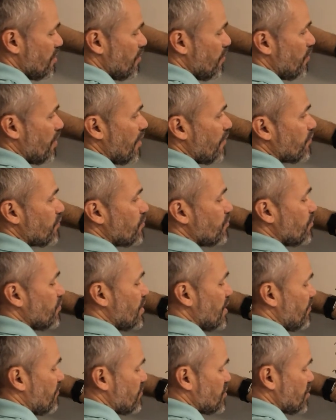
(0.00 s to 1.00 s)
We have to do
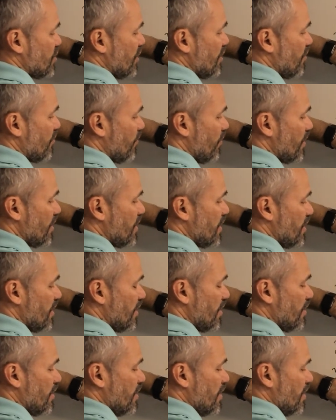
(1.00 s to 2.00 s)
the chain rule
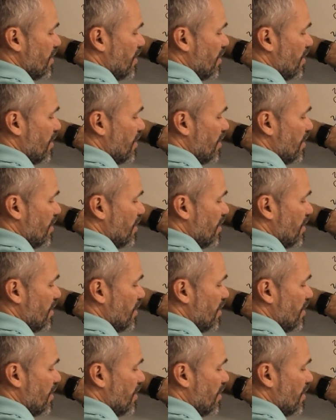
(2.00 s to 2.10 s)
here,